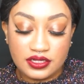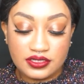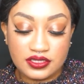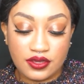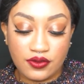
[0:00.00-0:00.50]

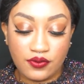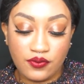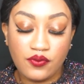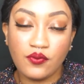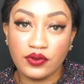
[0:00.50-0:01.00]
So
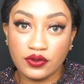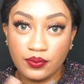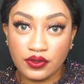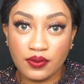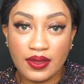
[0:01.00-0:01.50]
when you
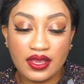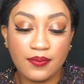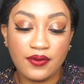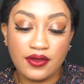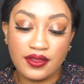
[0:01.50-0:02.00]
put your
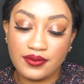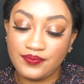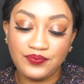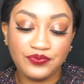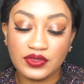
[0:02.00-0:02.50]
makeup on,
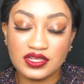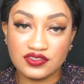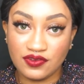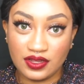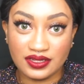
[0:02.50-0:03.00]
it's
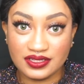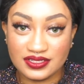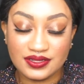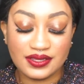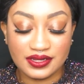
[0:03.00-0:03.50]

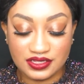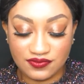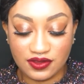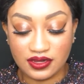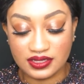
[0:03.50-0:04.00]
flawless. It is
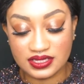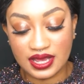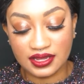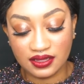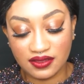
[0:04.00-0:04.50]
flawless.
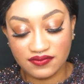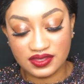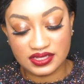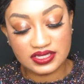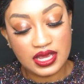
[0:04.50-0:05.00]
I love
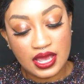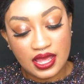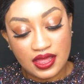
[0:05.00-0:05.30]
this.